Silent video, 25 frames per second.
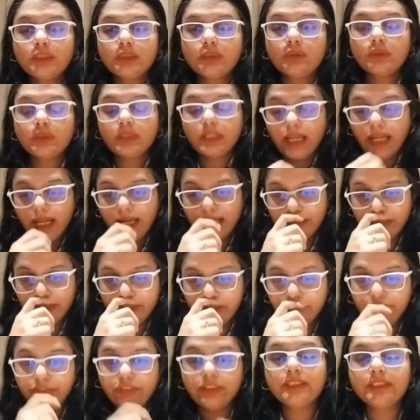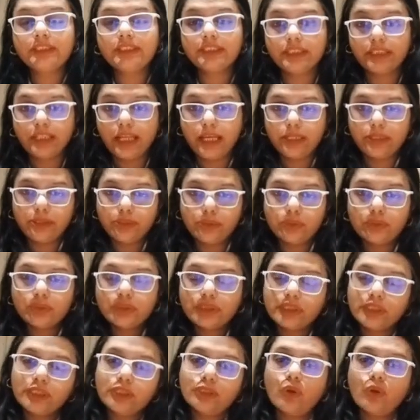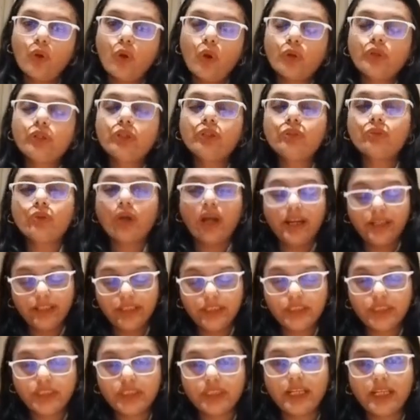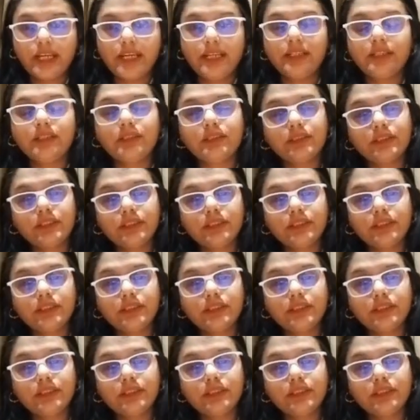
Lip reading: look at different scenarios in order to understand